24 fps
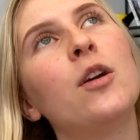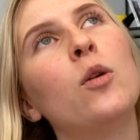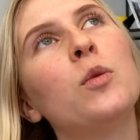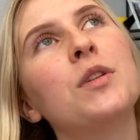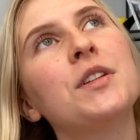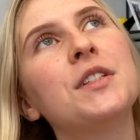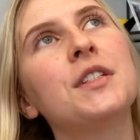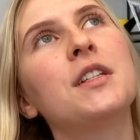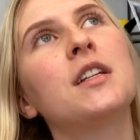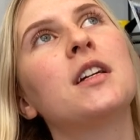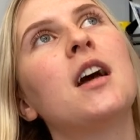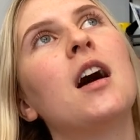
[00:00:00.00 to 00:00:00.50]

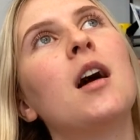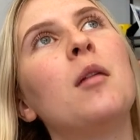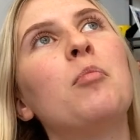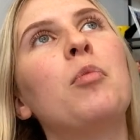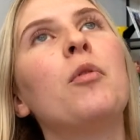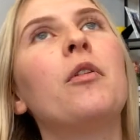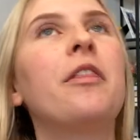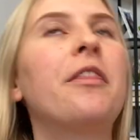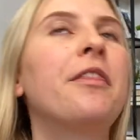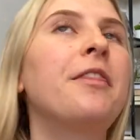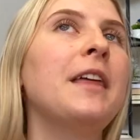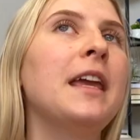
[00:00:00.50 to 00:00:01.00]
noticed a
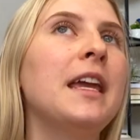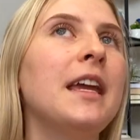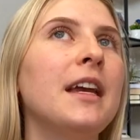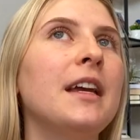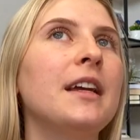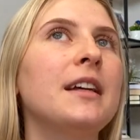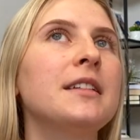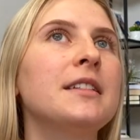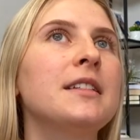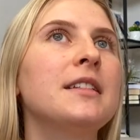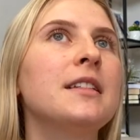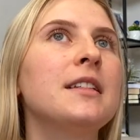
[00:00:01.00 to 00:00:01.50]
couple
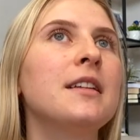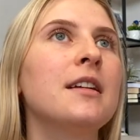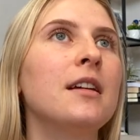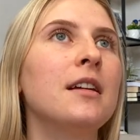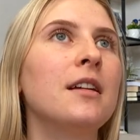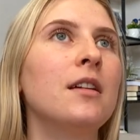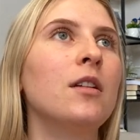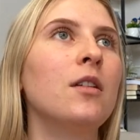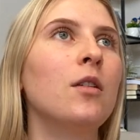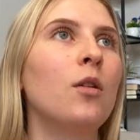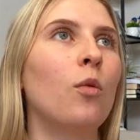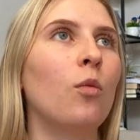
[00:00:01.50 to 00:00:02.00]
things
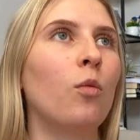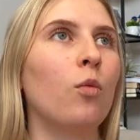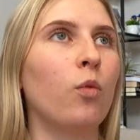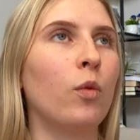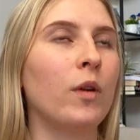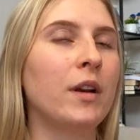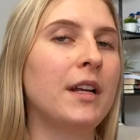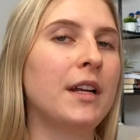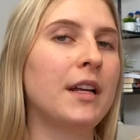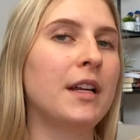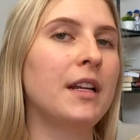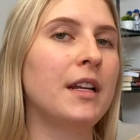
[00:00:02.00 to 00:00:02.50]

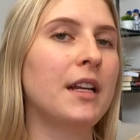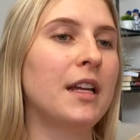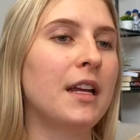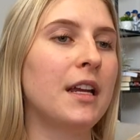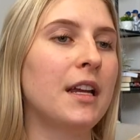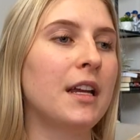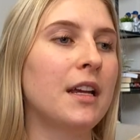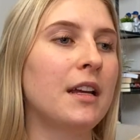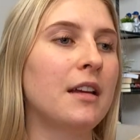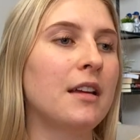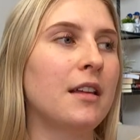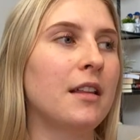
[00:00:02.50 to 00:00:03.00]

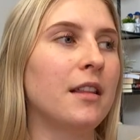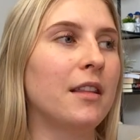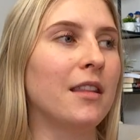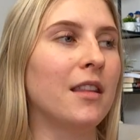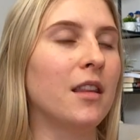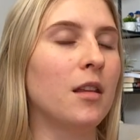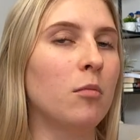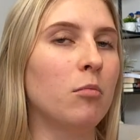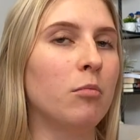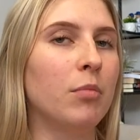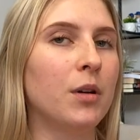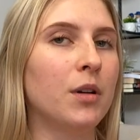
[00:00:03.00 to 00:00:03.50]
reading
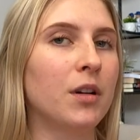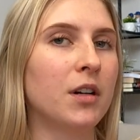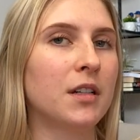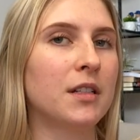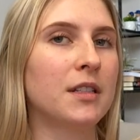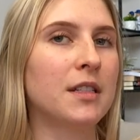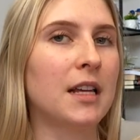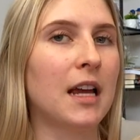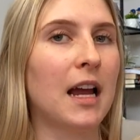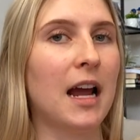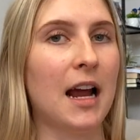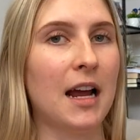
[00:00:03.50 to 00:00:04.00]
the
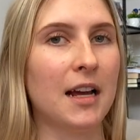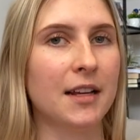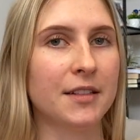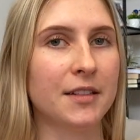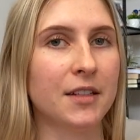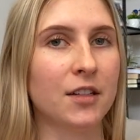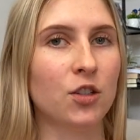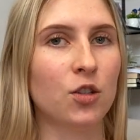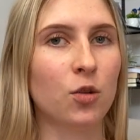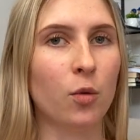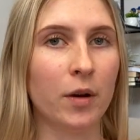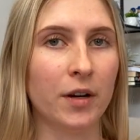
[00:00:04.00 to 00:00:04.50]
books
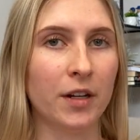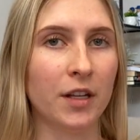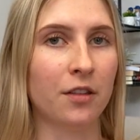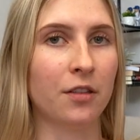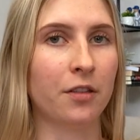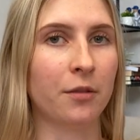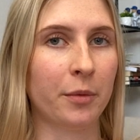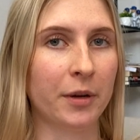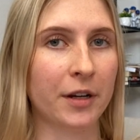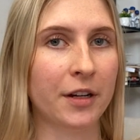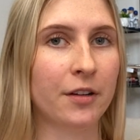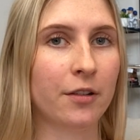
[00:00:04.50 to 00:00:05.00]
as a
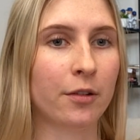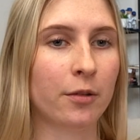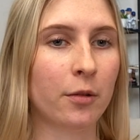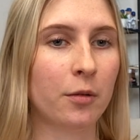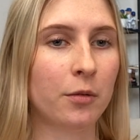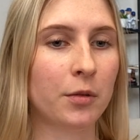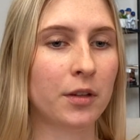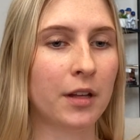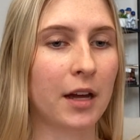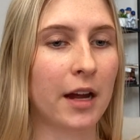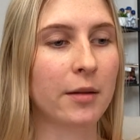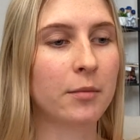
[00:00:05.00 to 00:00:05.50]

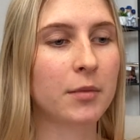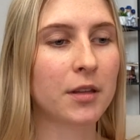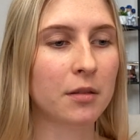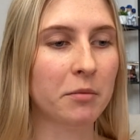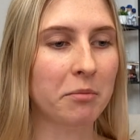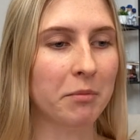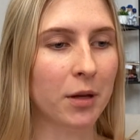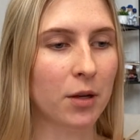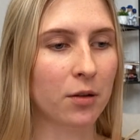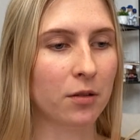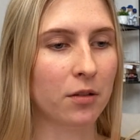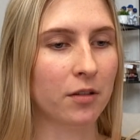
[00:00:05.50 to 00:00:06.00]
23-year-old. I'm in
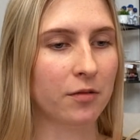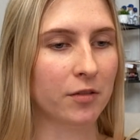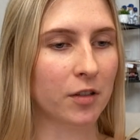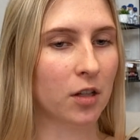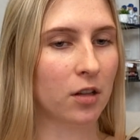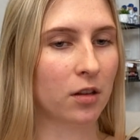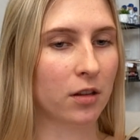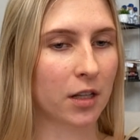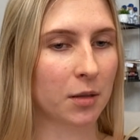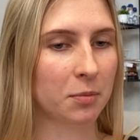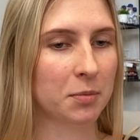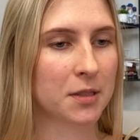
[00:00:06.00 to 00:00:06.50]
the middle of
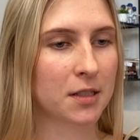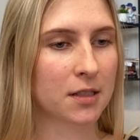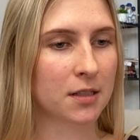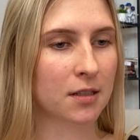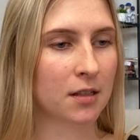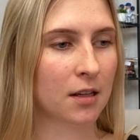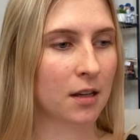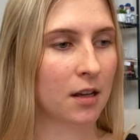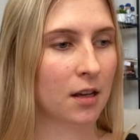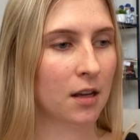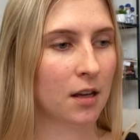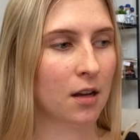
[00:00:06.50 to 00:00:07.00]

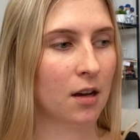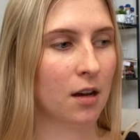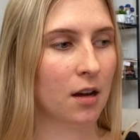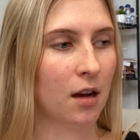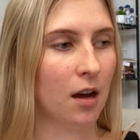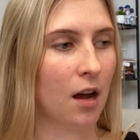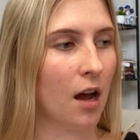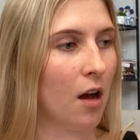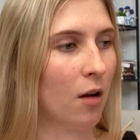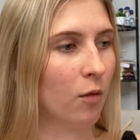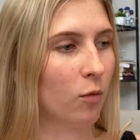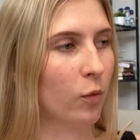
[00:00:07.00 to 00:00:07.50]
Eclipse
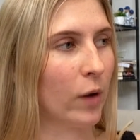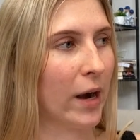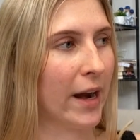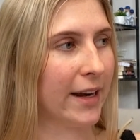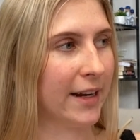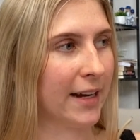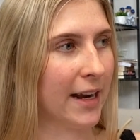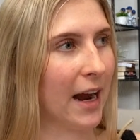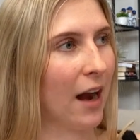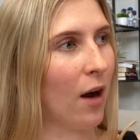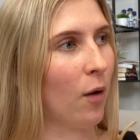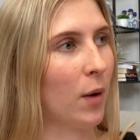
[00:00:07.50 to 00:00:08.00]

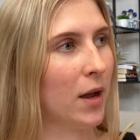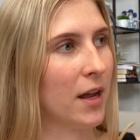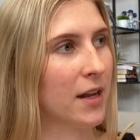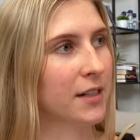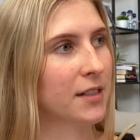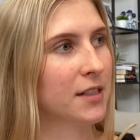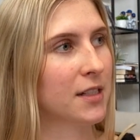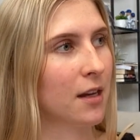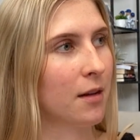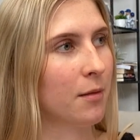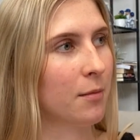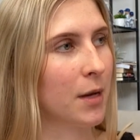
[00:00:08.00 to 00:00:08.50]
right now,
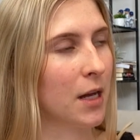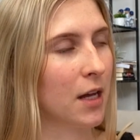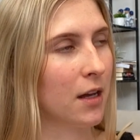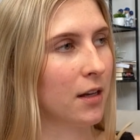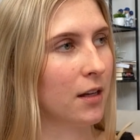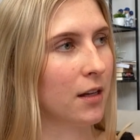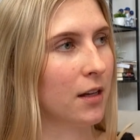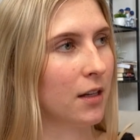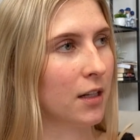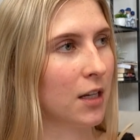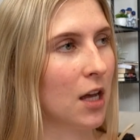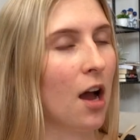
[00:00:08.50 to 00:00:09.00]
and some
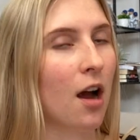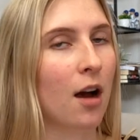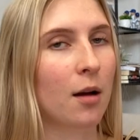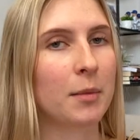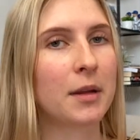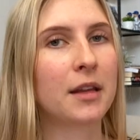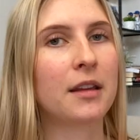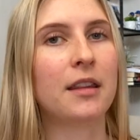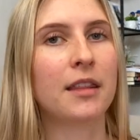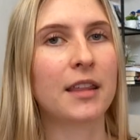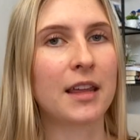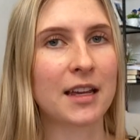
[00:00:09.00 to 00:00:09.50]

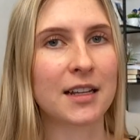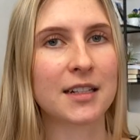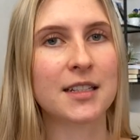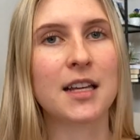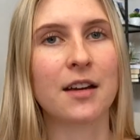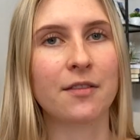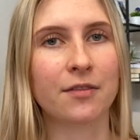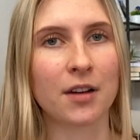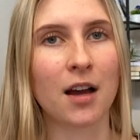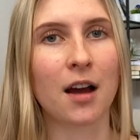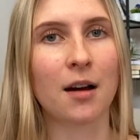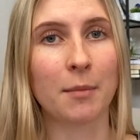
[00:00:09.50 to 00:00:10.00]
common
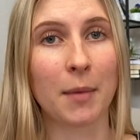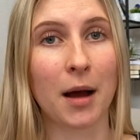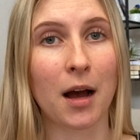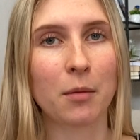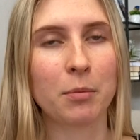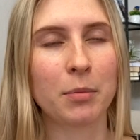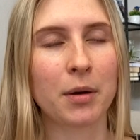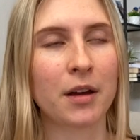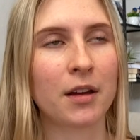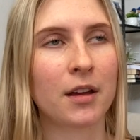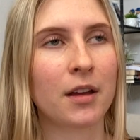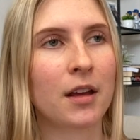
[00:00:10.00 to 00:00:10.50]
things have come
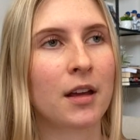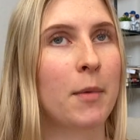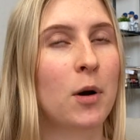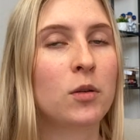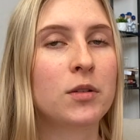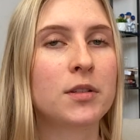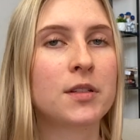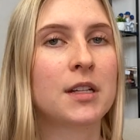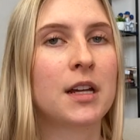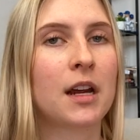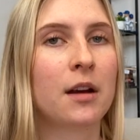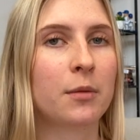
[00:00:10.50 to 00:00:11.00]
up.
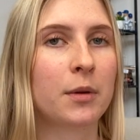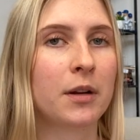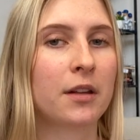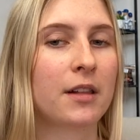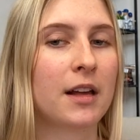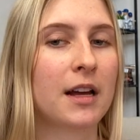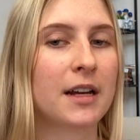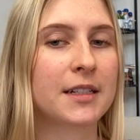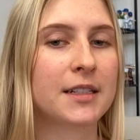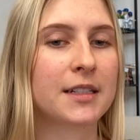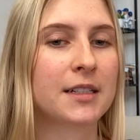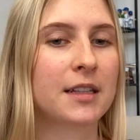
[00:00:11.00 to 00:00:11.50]
Mostly I
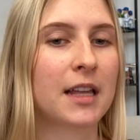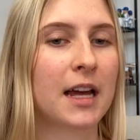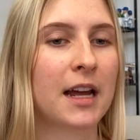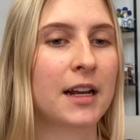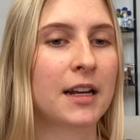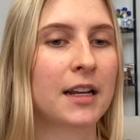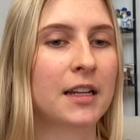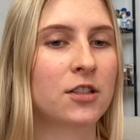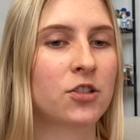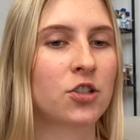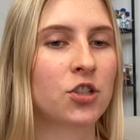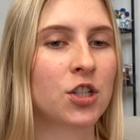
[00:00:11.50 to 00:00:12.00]
realized
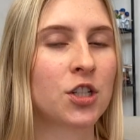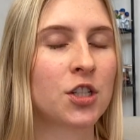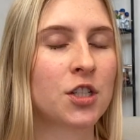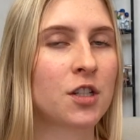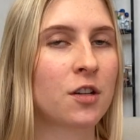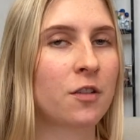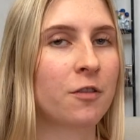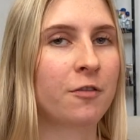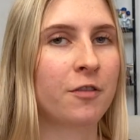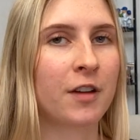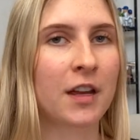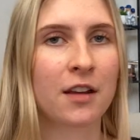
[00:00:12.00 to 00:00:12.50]
that it's
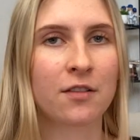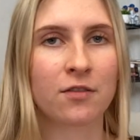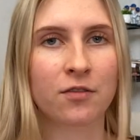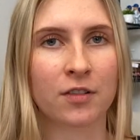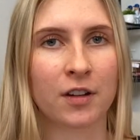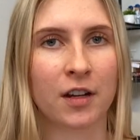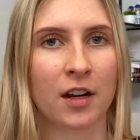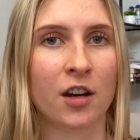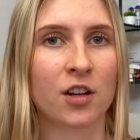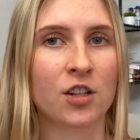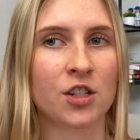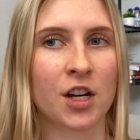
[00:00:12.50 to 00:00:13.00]
just a fan
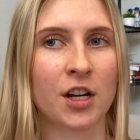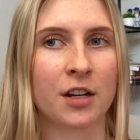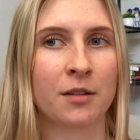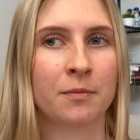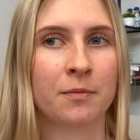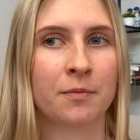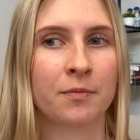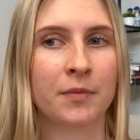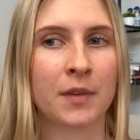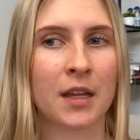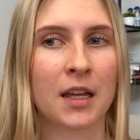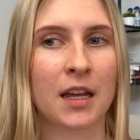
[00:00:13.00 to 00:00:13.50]

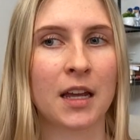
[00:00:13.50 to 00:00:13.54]
fiction.